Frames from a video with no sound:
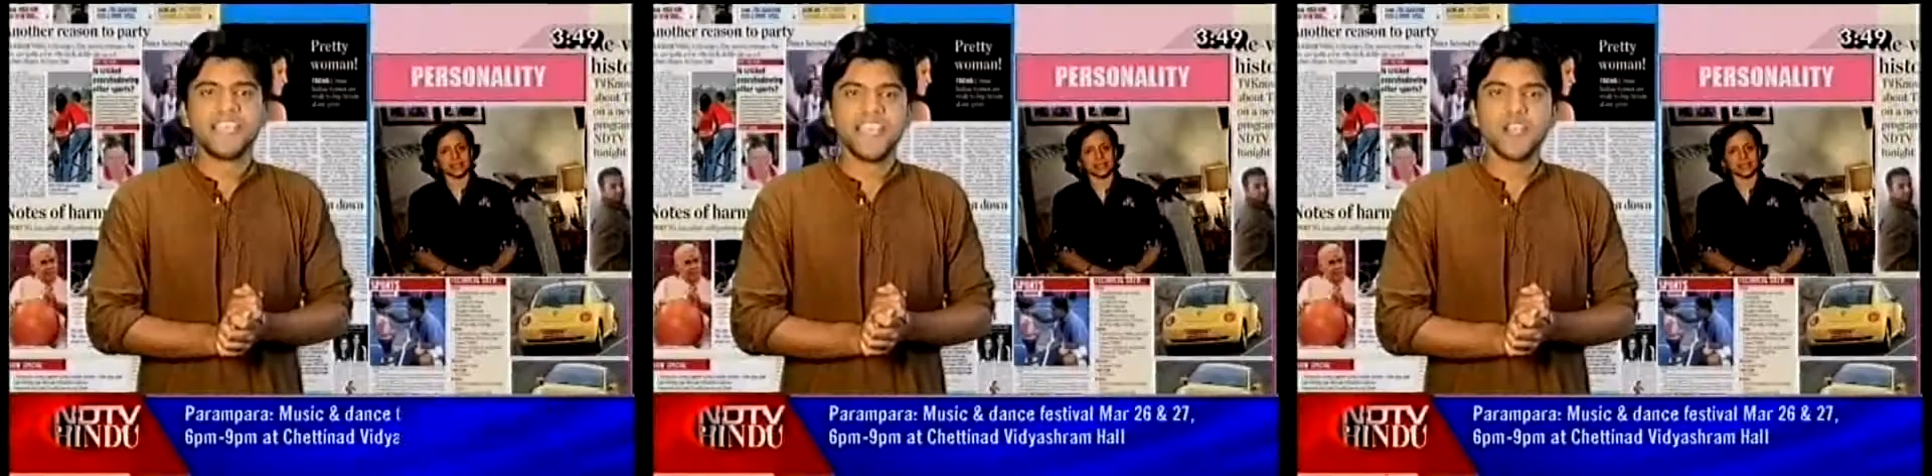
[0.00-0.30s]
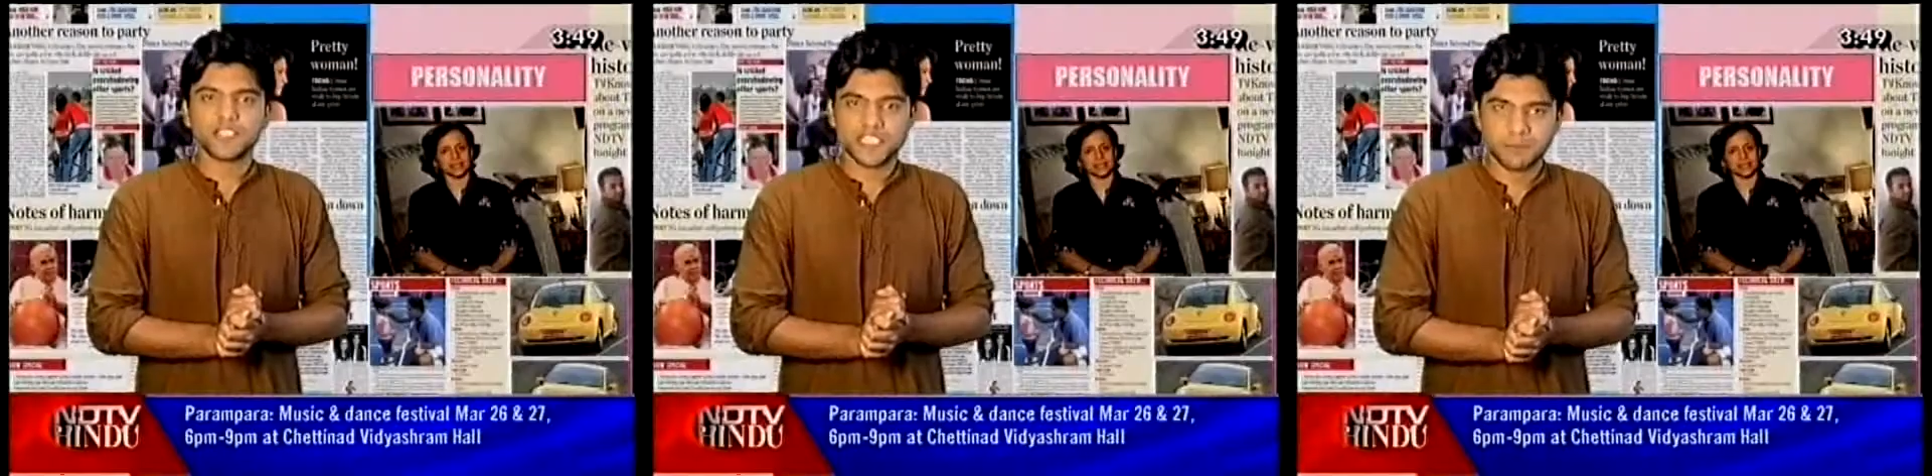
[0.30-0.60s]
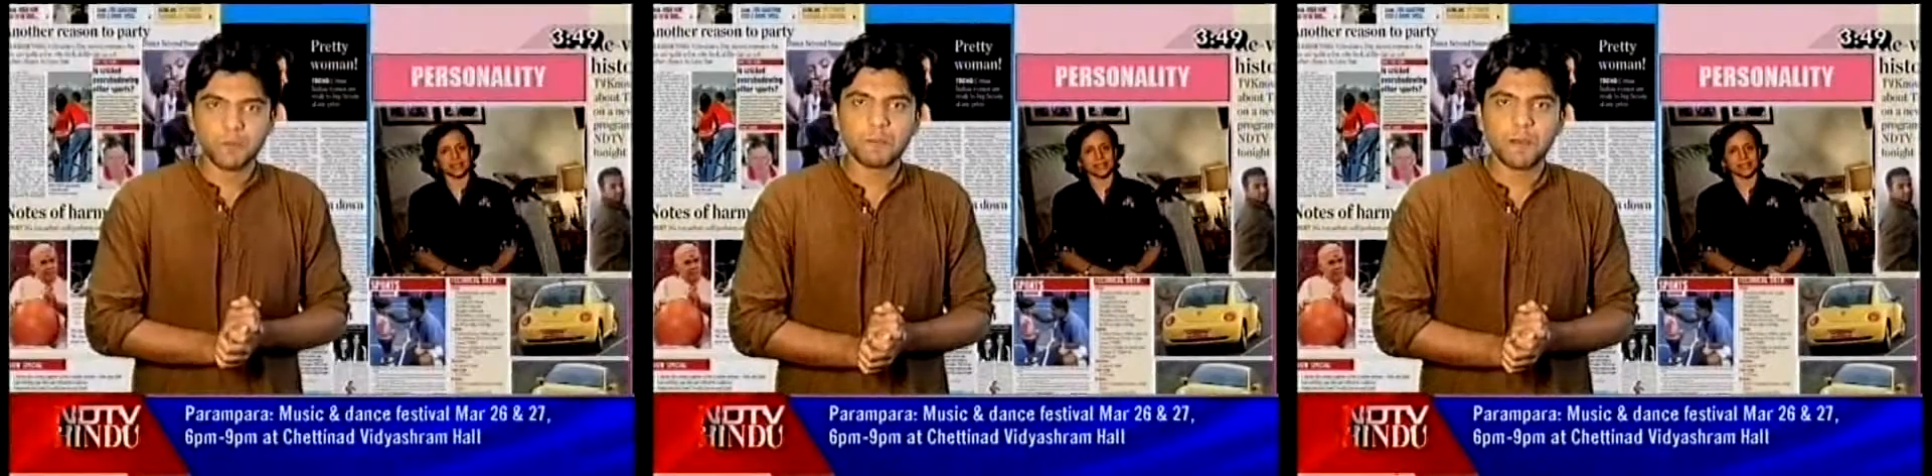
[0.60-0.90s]
Helios is
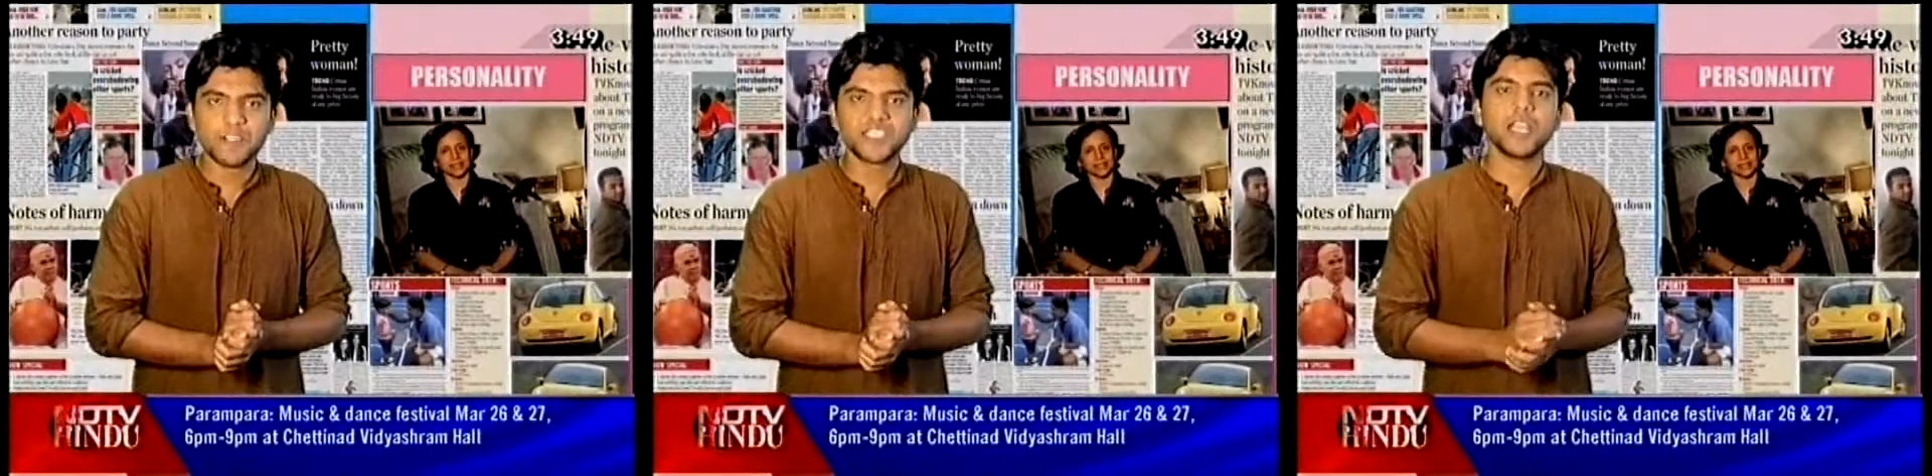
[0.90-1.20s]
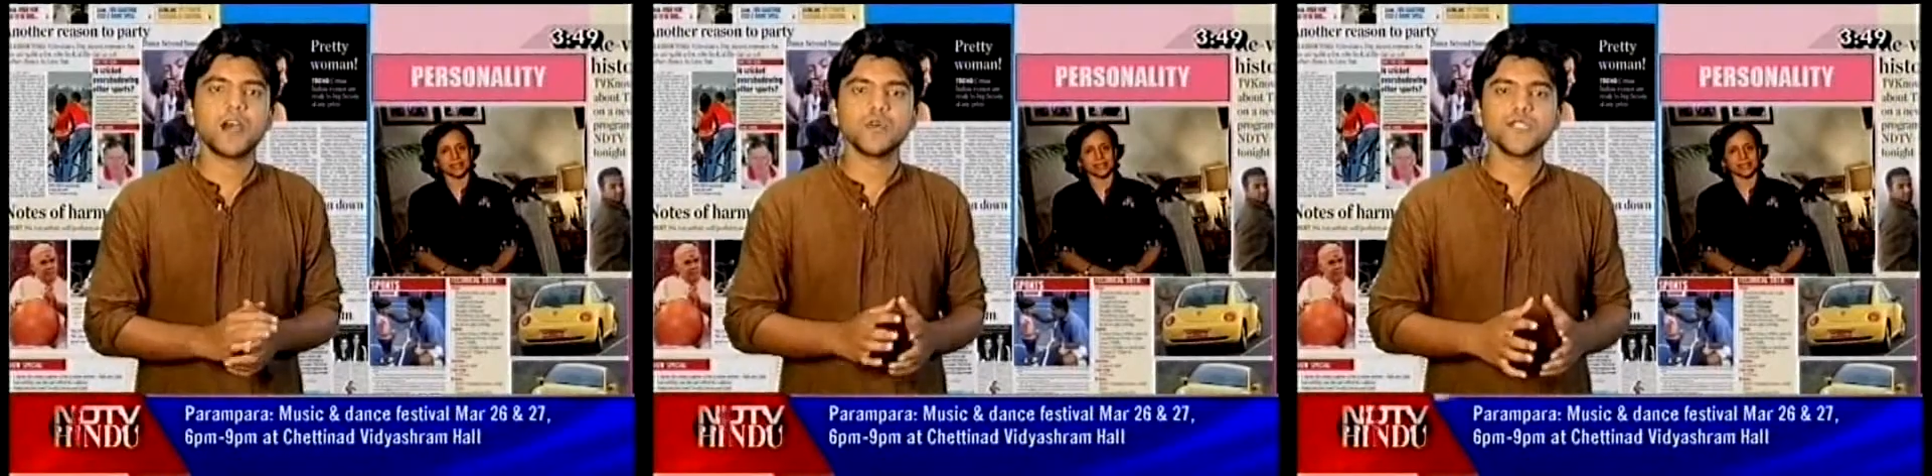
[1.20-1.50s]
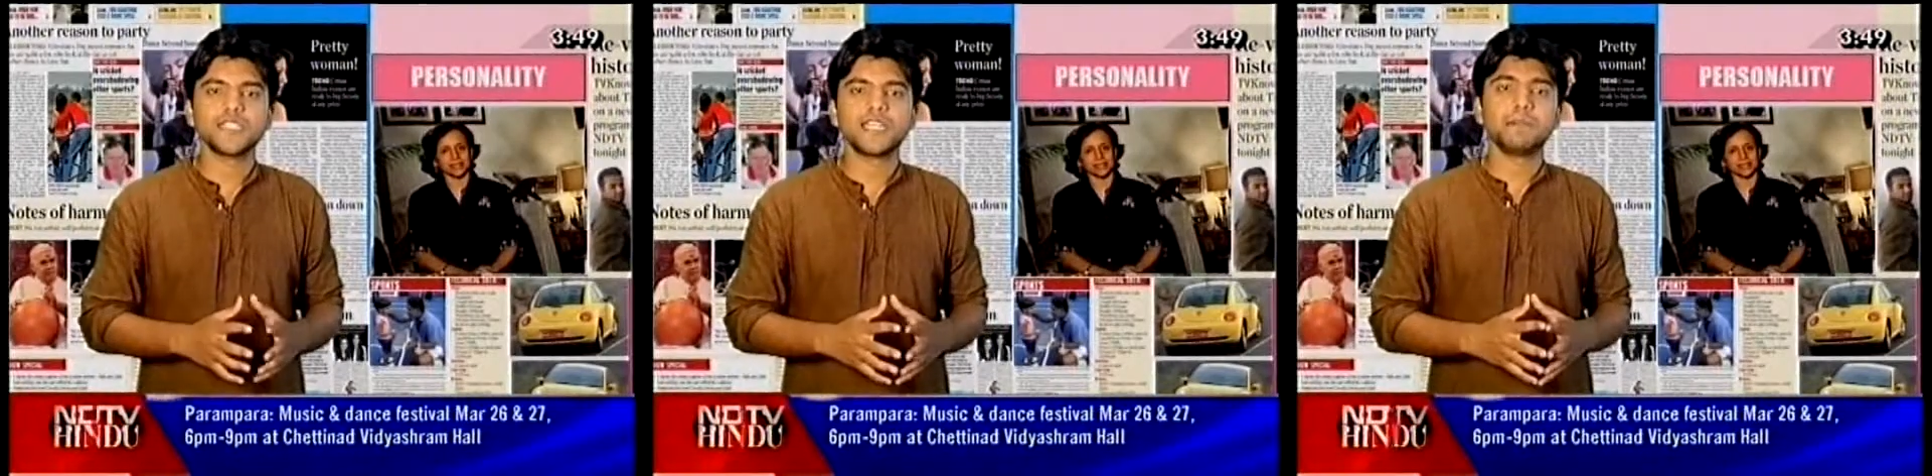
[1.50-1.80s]
a book publishing
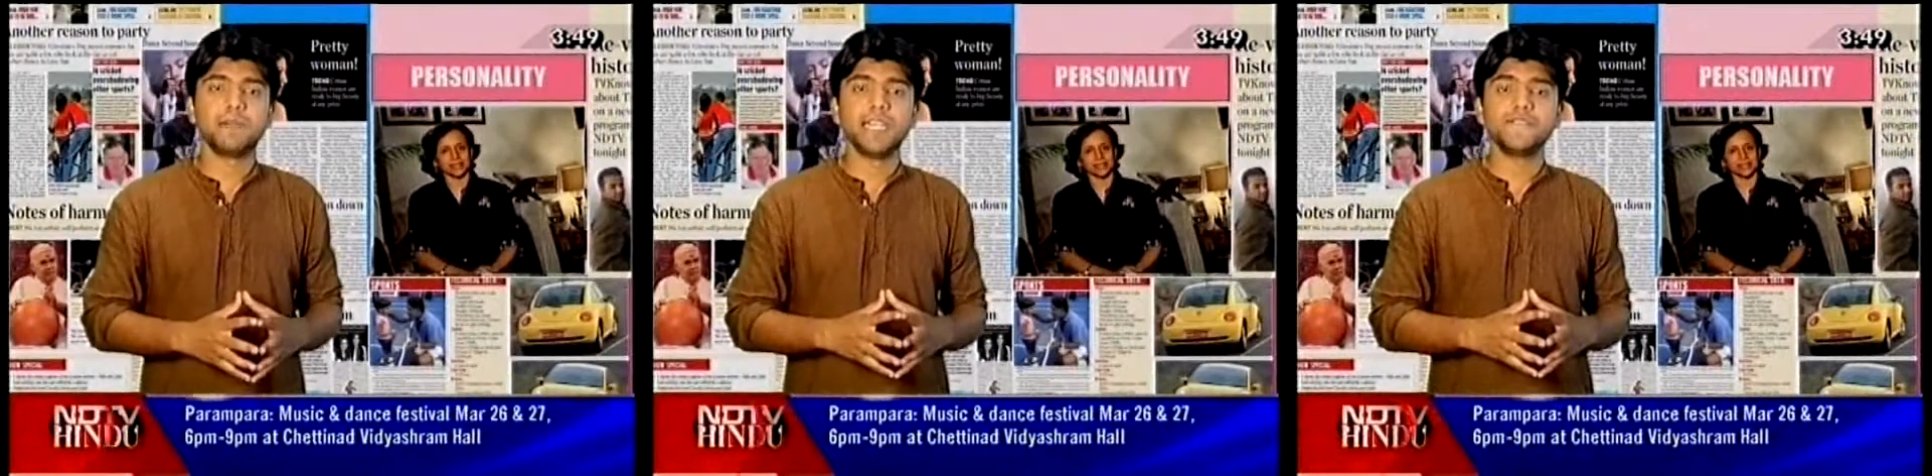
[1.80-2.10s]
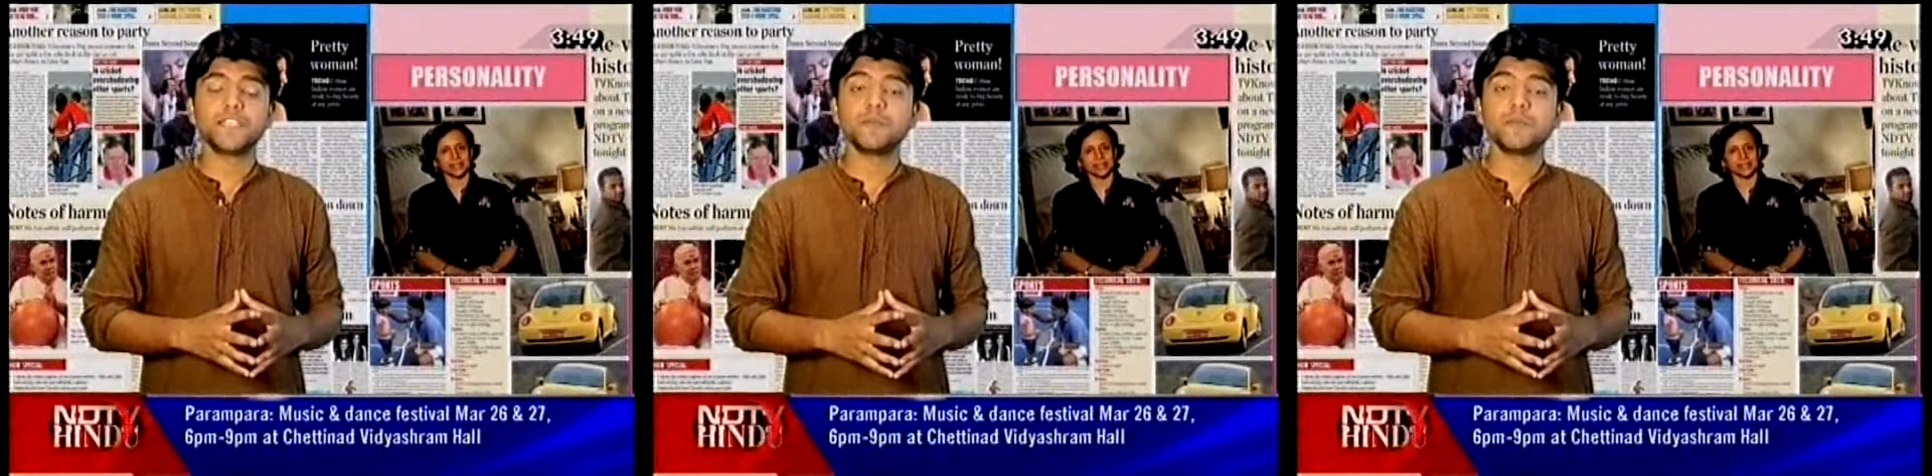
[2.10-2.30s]
house that believes